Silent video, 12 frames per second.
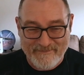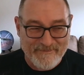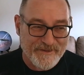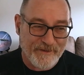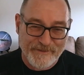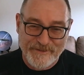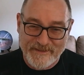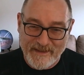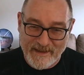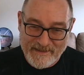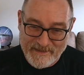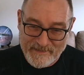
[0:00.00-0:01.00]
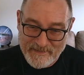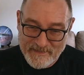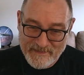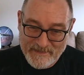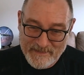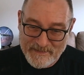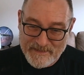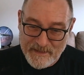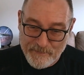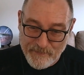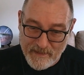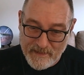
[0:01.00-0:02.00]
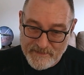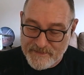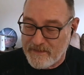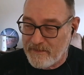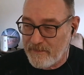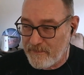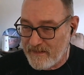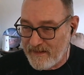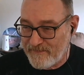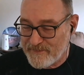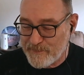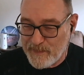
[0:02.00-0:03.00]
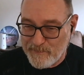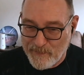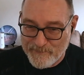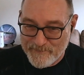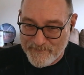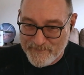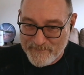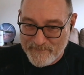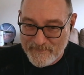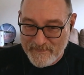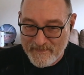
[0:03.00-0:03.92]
a litre of scotch a day, depressed, looking after me mum.